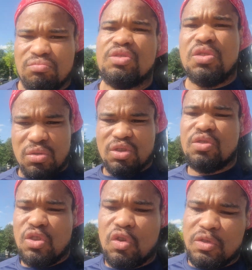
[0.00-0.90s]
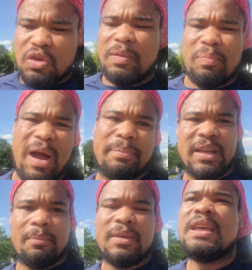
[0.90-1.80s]
you'll be propped
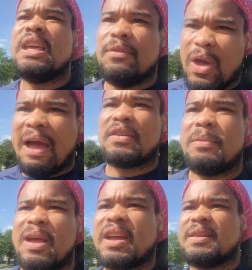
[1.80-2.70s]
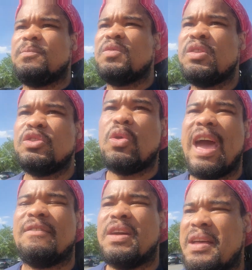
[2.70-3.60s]
up. If you're African American, you'll
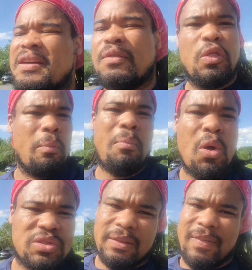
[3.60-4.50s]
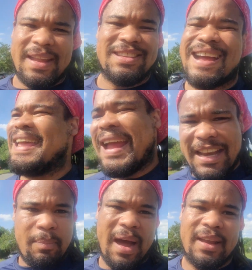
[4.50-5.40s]
have the most advantage out of
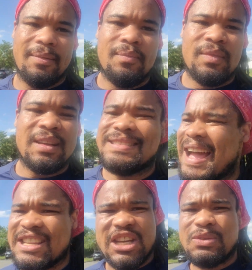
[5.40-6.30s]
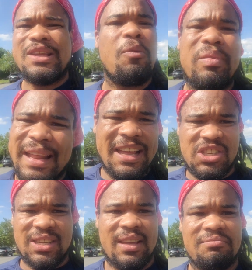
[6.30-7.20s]
anybody, because Nigerians, they don't play that
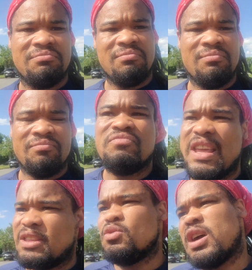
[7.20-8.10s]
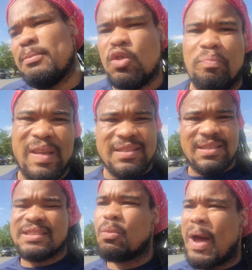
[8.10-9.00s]
shit. Yeah, you can come do
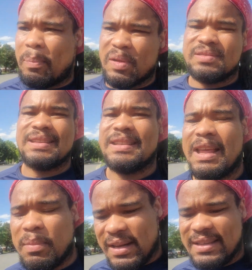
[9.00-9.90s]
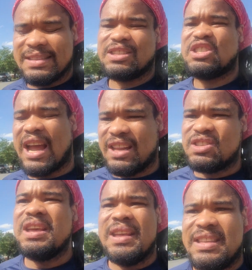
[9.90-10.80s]
business as a white person, as a Lebanese, as a
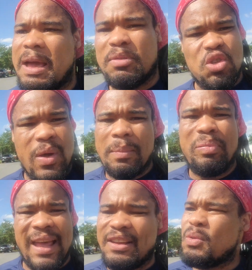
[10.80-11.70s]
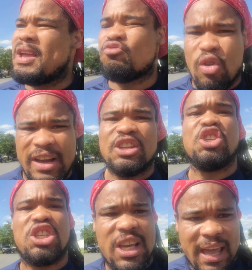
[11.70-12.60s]
Chinese, yeah, but you ain't playing, you ain't running
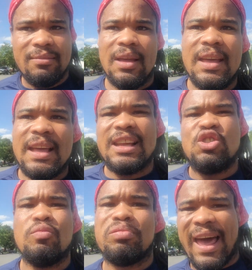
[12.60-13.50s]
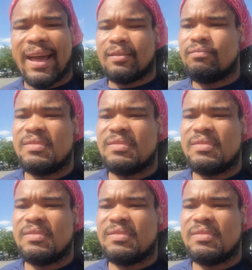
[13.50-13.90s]
shit unless you black.